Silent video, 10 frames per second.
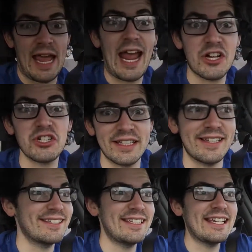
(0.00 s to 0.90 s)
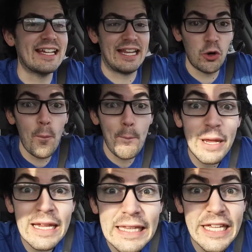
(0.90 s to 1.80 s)
actually see it. It'll
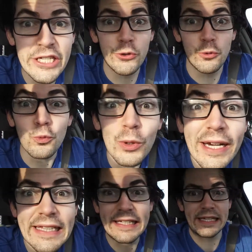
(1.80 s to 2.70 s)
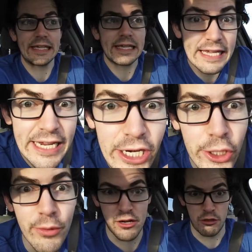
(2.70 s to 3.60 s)
be like you're really
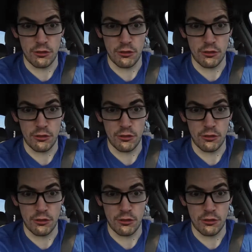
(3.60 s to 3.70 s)
here in